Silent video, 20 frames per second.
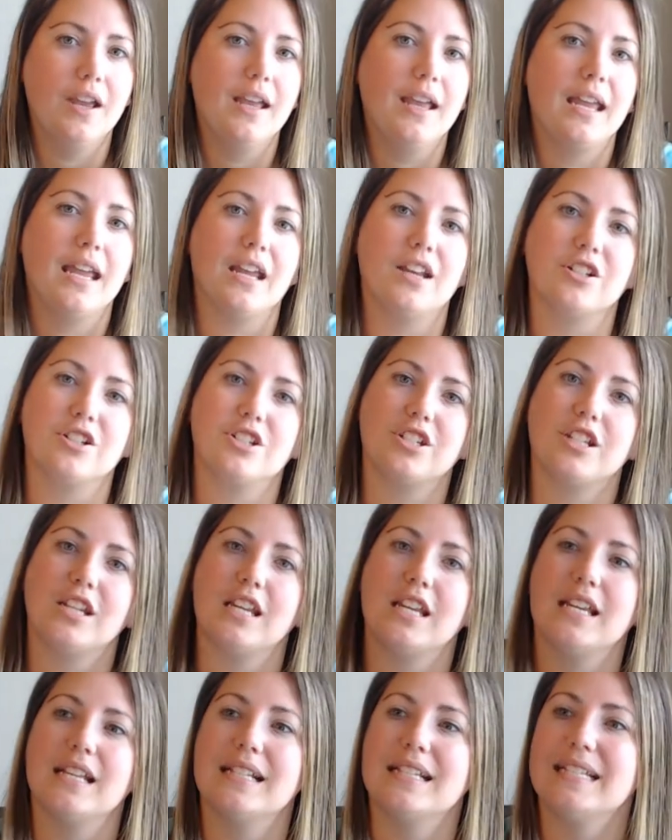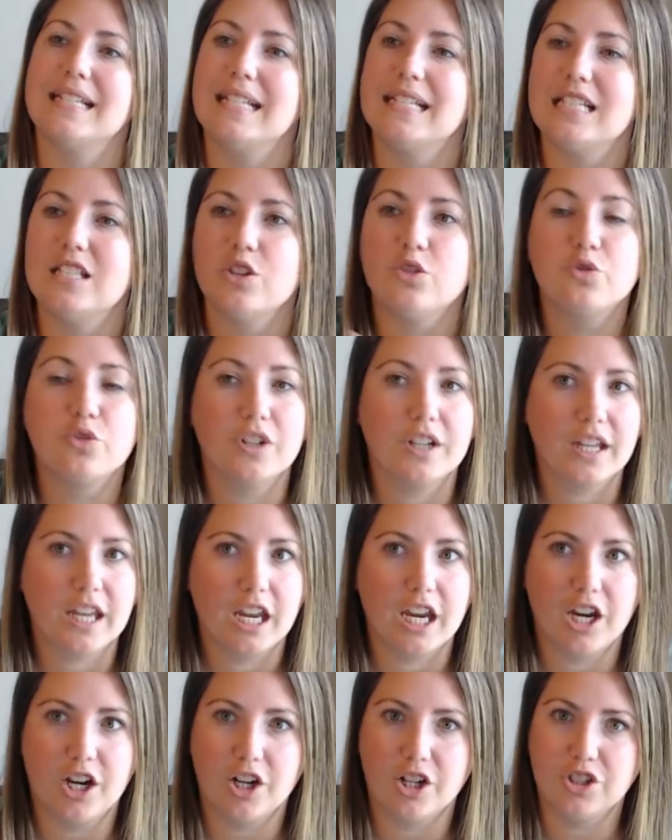and she sees different
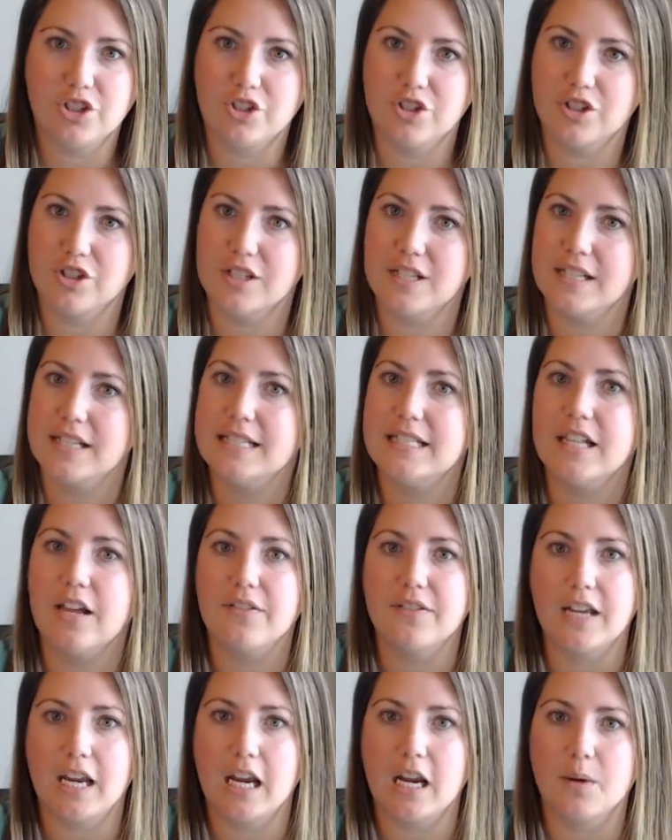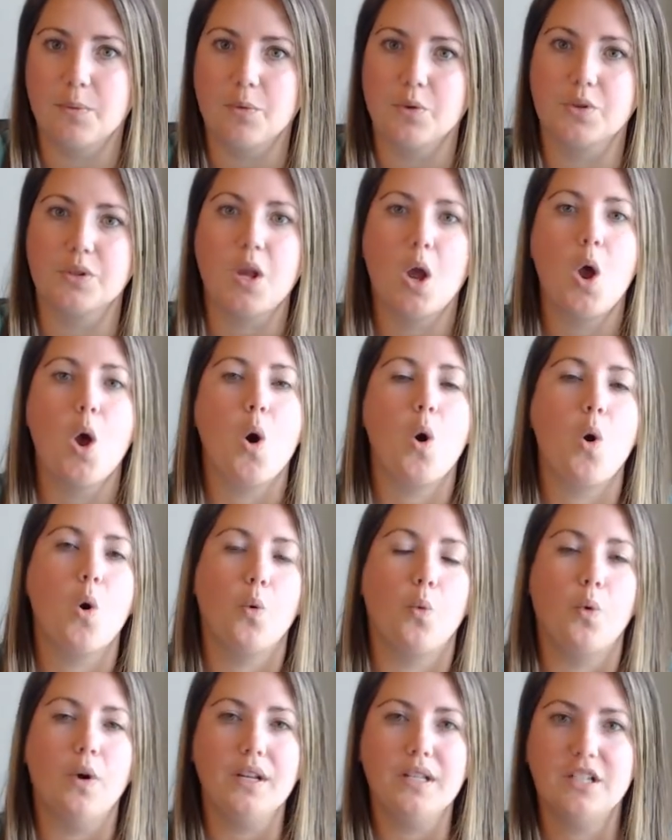characters and stuffed animals,
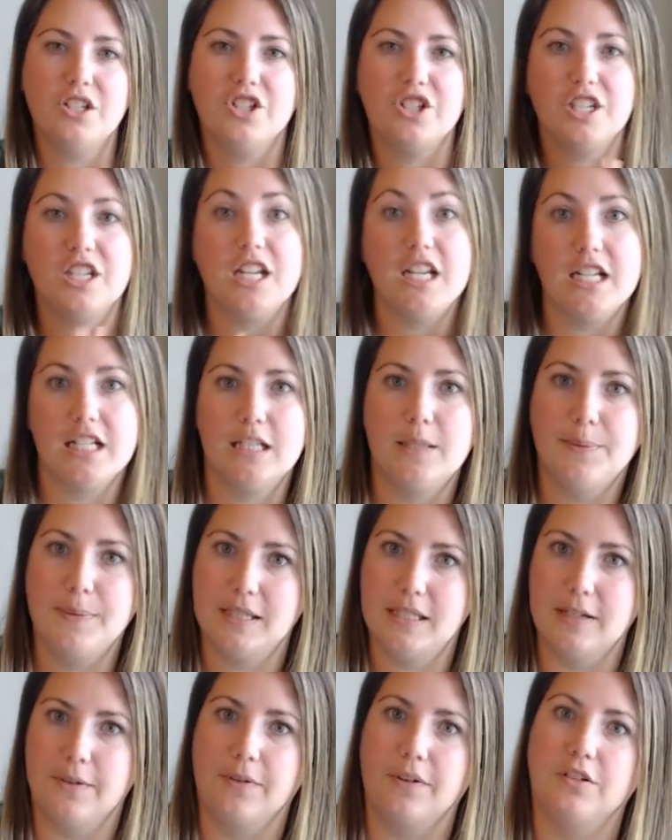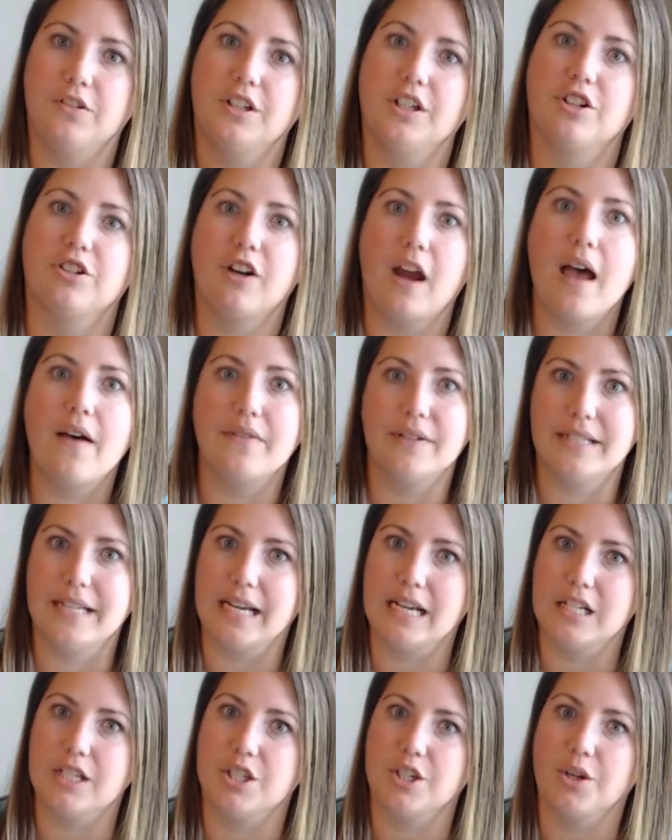what does she specifically
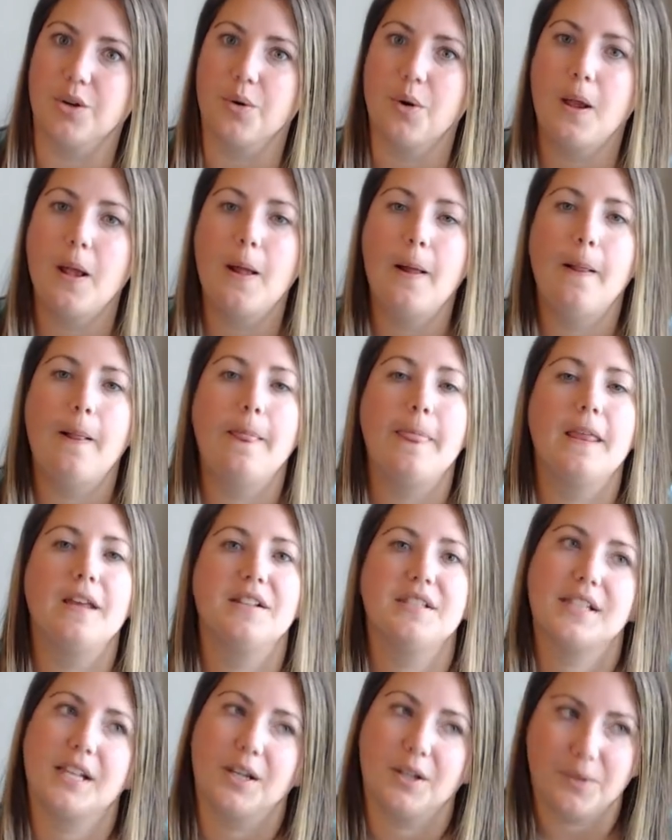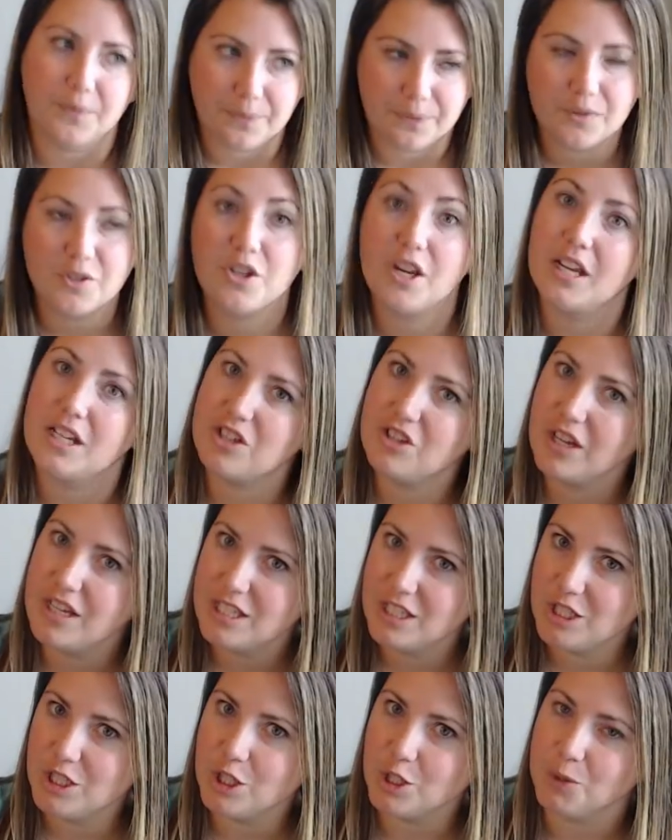gravitate to? So she actually
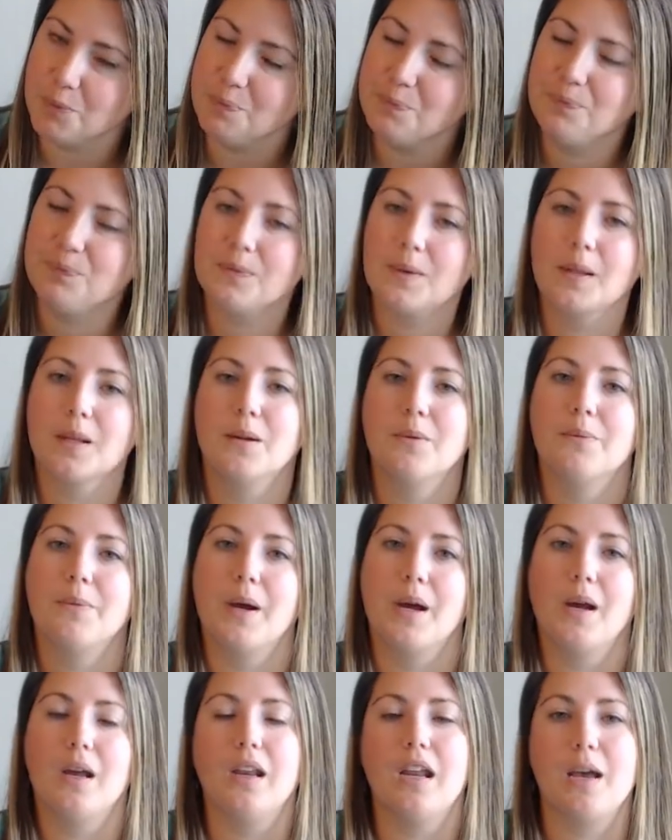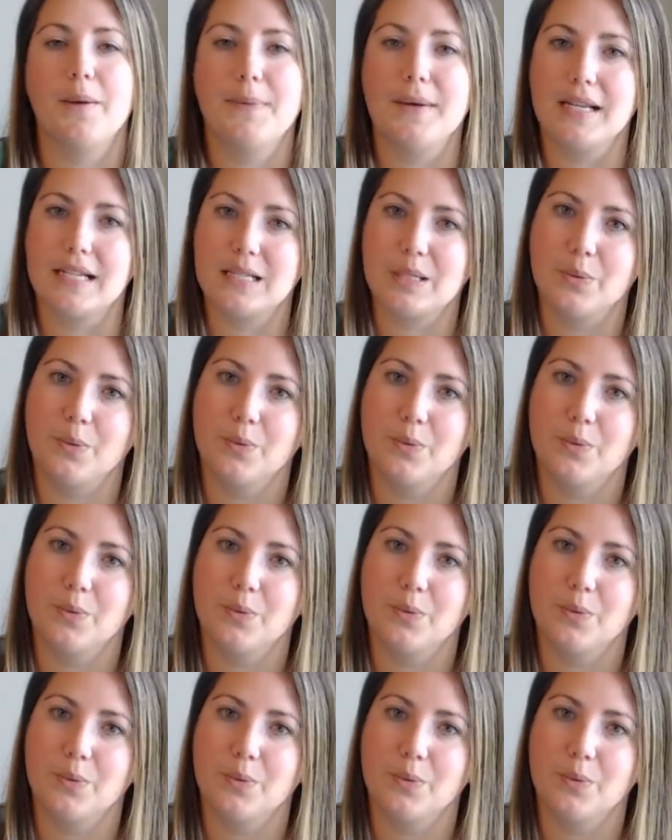has two, but I picked